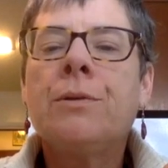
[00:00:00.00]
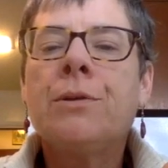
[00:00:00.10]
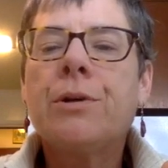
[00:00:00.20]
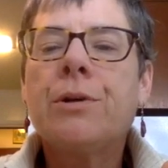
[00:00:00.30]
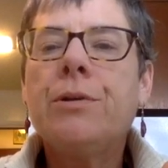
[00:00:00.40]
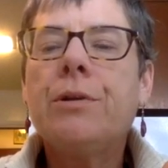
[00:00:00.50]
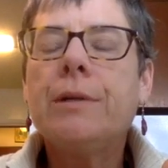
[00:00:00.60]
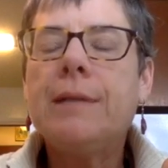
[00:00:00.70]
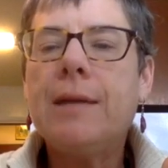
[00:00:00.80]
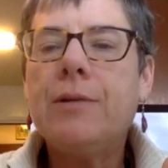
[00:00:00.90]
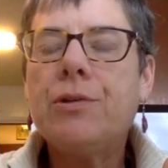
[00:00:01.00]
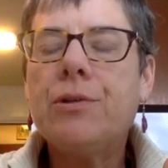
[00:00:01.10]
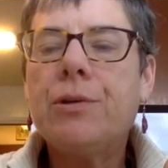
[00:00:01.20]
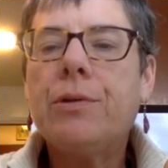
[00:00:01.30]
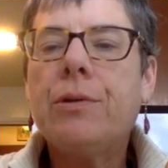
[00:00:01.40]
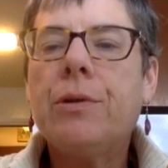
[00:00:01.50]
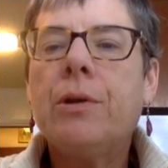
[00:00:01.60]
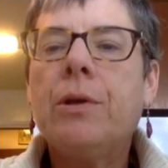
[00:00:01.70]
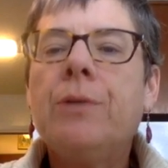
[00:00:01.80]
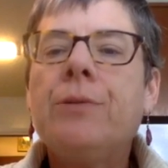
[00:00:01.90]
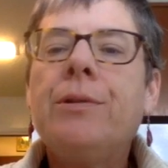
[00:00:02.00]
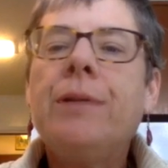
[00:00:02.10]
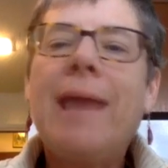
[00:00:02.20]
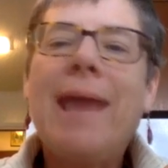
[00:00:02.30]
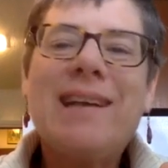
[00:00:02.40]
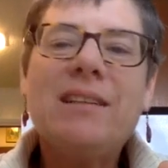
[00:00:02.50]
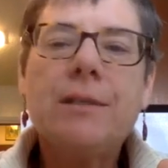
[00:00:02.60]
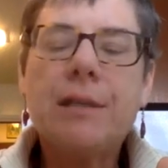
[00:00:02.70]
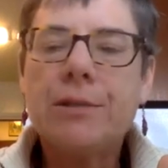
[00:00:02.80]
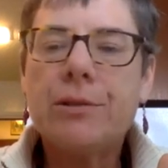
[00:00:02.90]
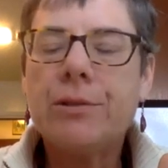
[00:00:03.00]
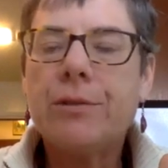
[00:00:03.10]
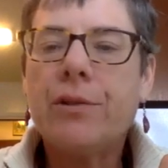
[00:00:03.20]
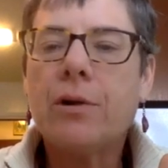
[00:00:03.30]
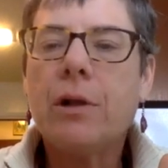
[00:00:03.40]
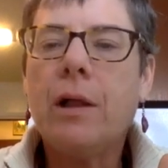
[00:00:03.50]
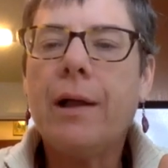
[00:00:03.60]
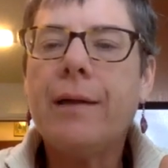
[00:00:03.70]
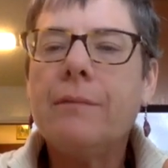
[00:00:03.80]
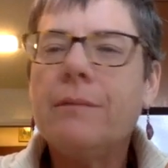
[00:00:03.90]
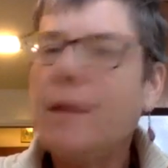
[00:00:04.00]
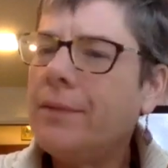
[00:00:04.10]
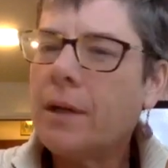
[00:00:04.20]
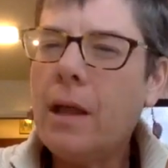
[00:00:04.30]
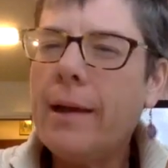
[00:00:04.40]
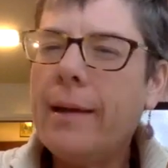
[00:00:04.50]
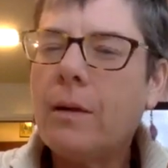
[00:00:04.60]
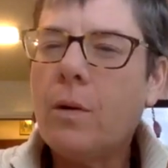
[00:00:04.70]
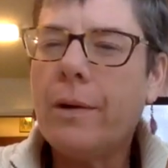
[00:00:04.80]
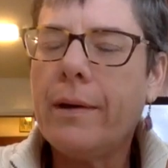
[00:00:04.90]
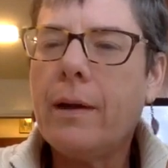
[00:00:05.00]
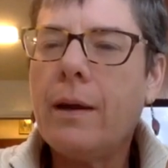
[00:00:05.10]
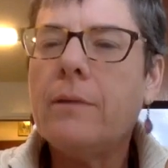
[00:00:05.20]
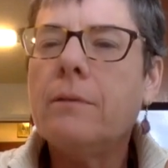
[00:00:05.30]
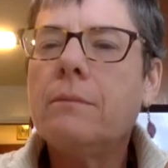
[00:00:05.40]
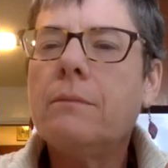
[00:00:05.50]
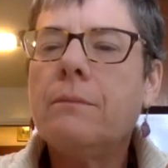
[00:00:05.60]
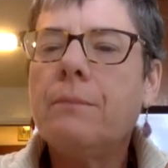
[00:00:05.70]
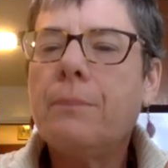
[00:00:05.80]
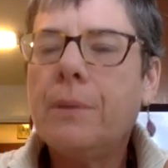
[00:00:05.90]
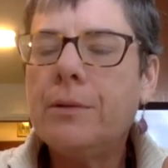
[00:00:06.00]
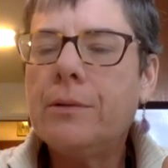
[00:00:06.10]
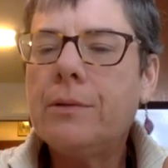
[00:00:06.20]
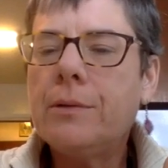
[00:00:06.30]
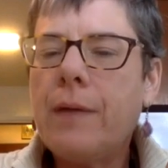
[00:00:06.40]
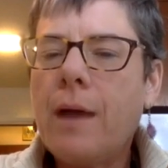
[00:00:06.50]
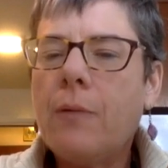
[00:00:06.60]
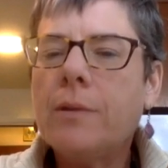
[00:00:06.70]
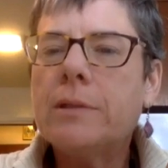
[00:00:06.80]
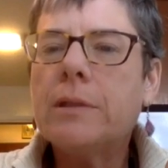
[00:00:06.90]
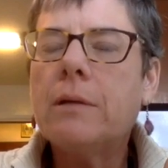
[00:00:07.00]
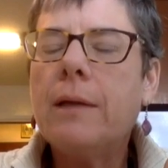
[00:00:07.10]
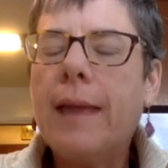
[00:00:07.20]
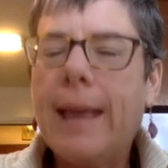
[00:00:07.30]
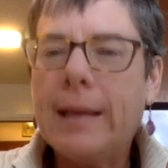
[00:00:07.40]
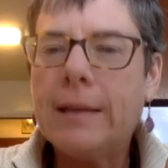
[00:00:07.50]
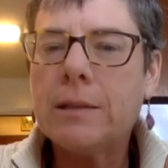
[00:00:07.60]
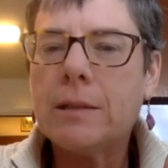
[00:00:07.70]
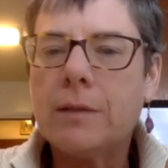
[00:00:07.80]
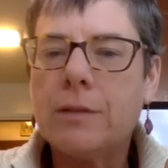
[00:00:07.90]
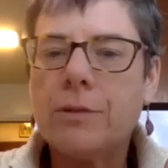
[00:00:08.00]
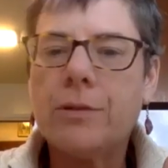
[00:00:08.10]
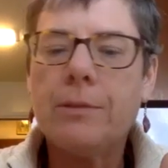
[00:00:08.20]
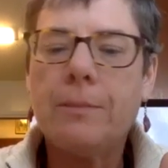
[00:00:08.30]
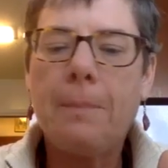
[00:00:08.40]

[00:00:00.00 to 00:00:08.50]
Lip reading: turn your attention to the ancestors of your client. Not the client quite yet, but to that one's ancestors.